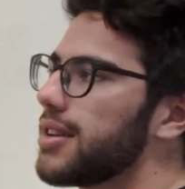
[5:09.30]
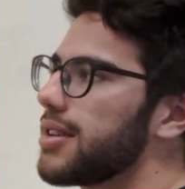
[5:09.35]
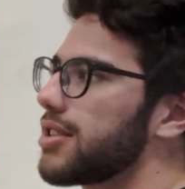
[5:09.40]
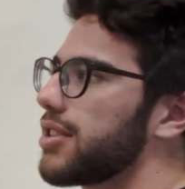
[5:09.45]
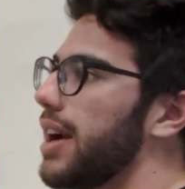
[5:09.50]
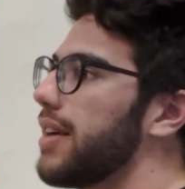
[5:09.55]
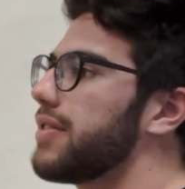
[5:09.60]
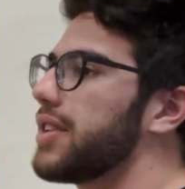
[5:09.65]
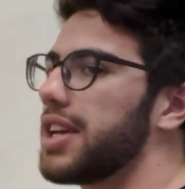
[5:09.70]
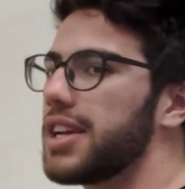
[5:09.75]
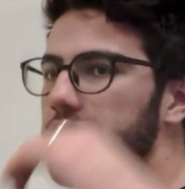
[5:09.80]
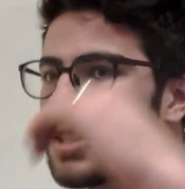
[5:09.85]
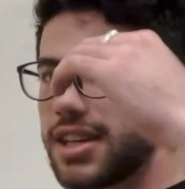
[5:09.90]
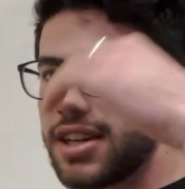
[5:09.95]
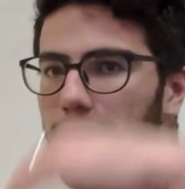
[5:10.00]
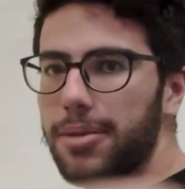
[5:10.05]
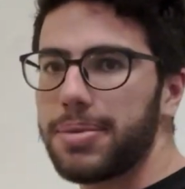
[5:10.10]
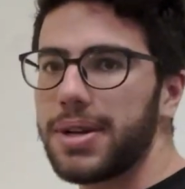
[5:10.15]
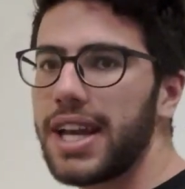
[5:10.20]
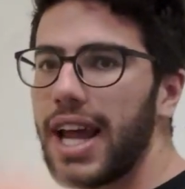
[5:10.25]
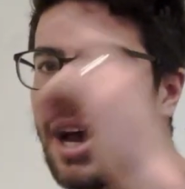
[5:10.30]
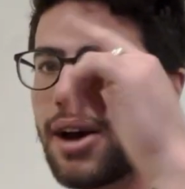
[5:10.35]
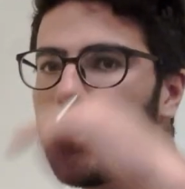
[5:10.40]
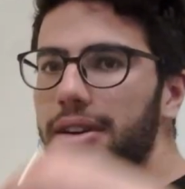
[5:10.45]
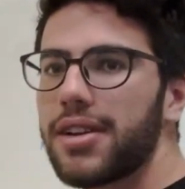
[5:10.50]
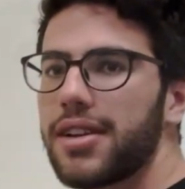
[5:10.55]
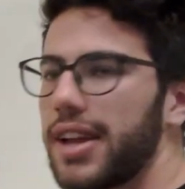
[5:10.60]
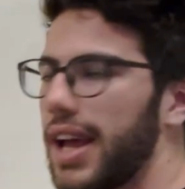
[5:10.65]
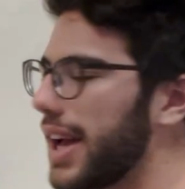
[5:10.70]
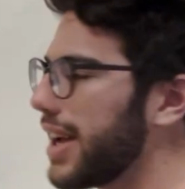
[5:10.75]
Gravity is an up and
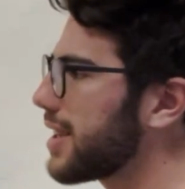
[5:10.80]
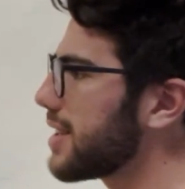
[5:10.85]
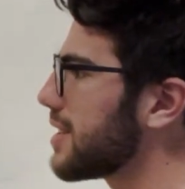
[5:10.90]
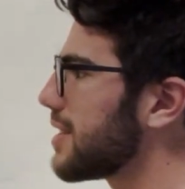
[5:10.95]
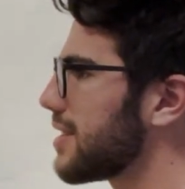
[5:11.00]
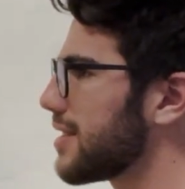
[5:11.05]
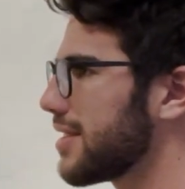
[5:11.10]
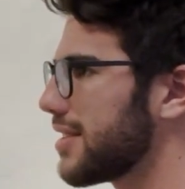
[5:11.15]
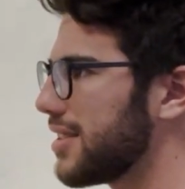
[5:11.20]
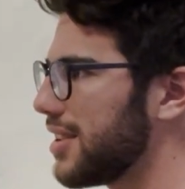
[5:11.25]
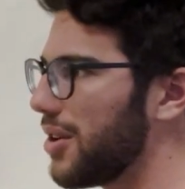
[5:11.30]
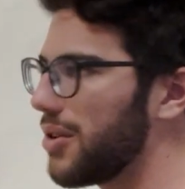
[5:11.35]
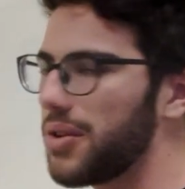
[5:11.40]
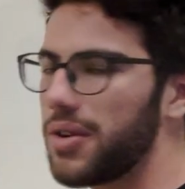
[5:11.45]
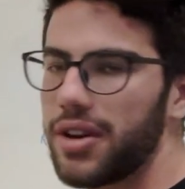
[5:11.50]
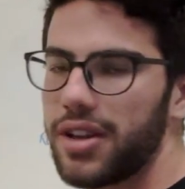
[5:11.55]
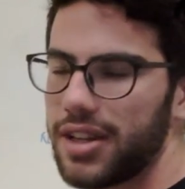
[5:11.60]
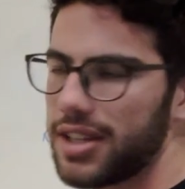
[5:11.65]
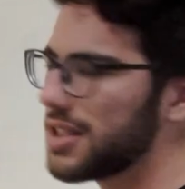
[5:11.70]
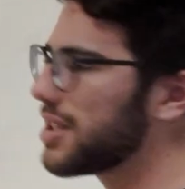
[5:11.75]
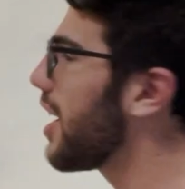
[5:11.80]
down. x, no, does